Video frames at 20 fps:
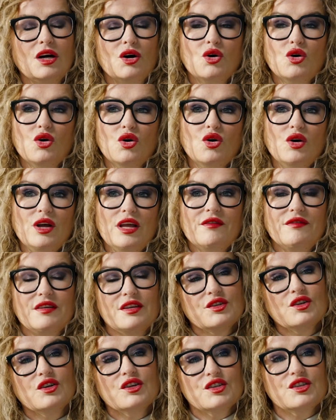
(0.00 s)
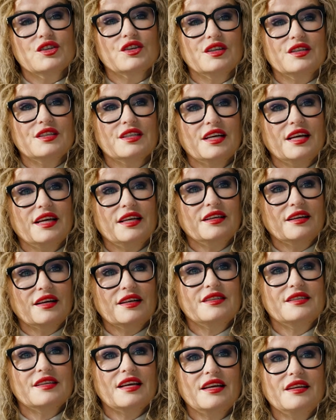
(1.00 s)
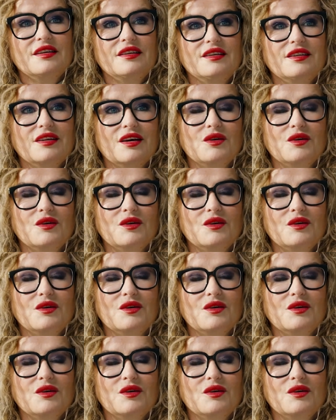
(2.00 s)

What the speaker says: Or if it's not so good day, I say,